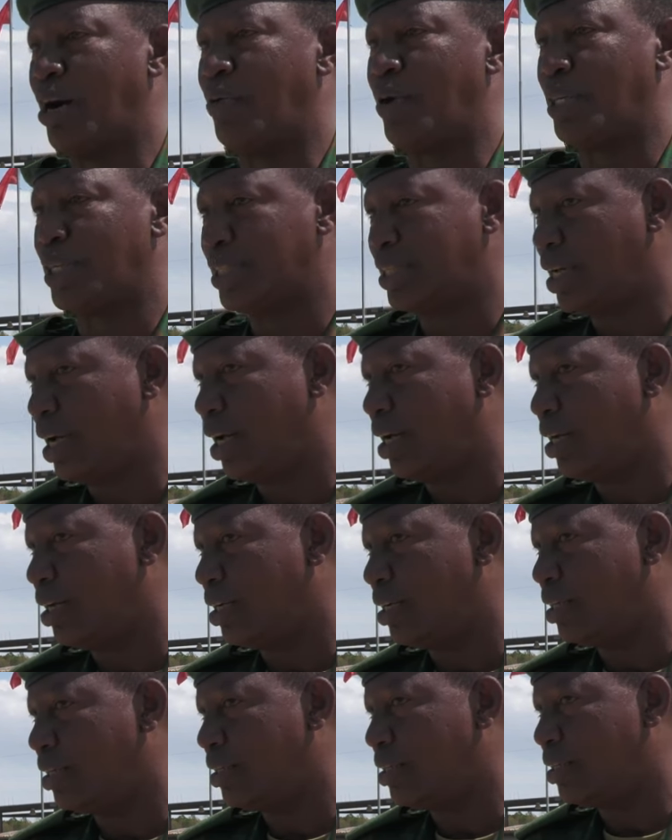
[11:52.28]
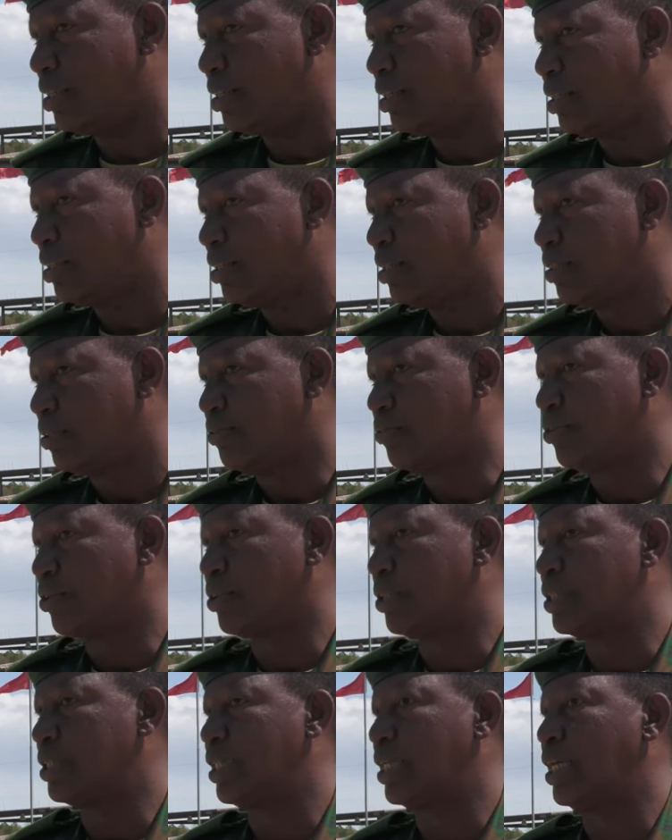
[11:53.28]
our leader
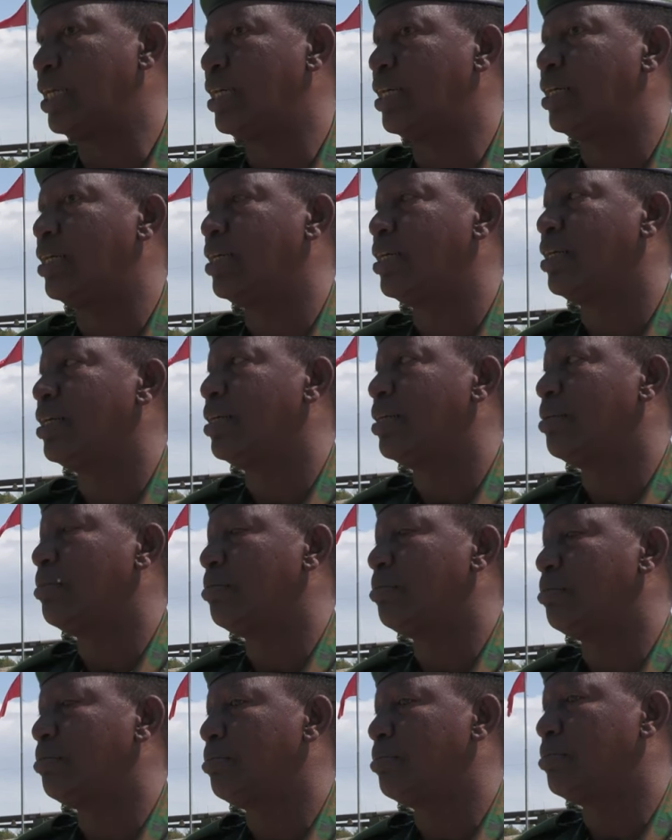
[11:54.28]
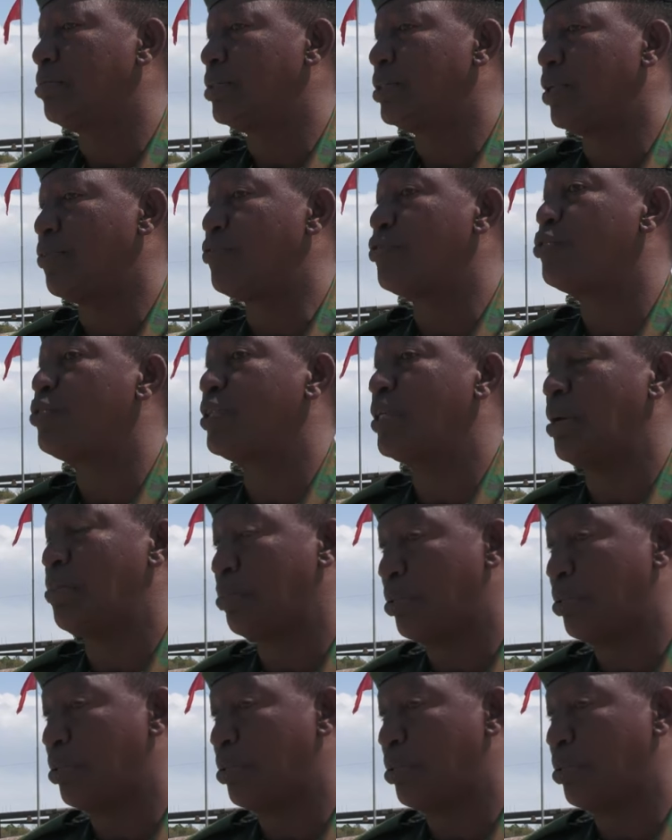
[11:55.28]
for the the future